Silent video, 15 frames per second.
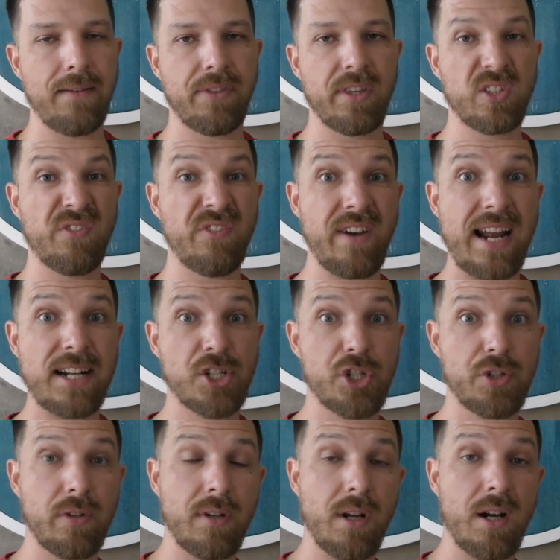this
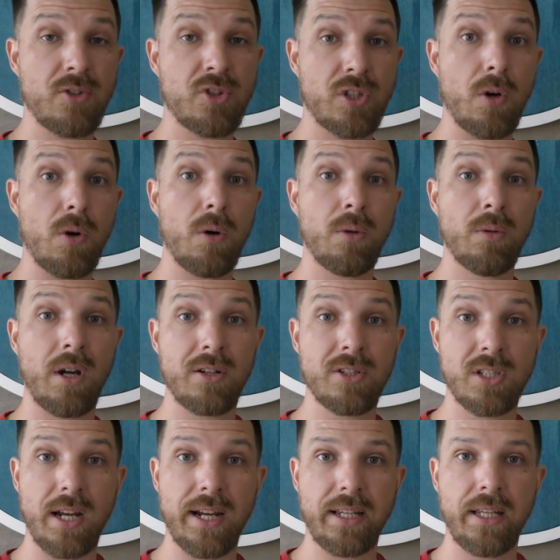fracture in our soul and our
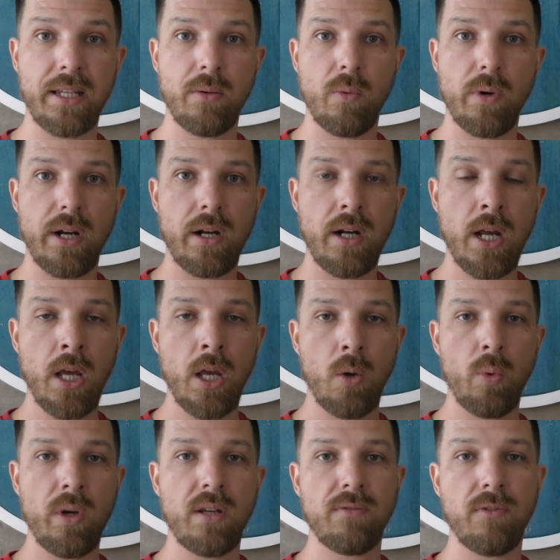psyche where
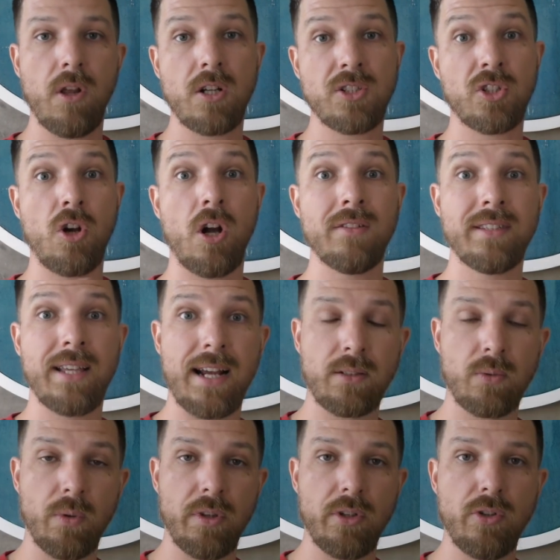we have lost
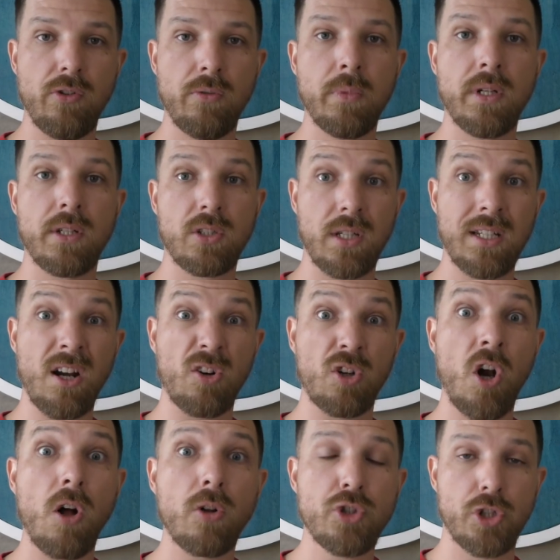contact with the numinous in our
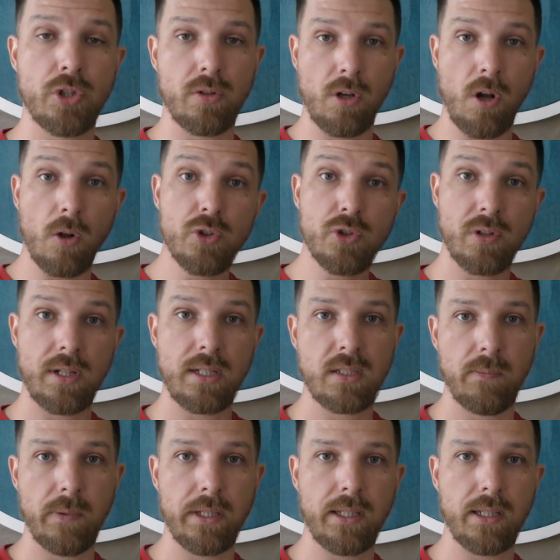culture, culturally
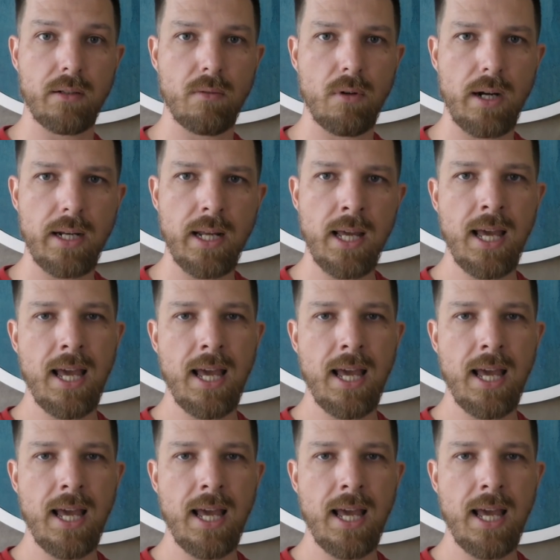speaking, right?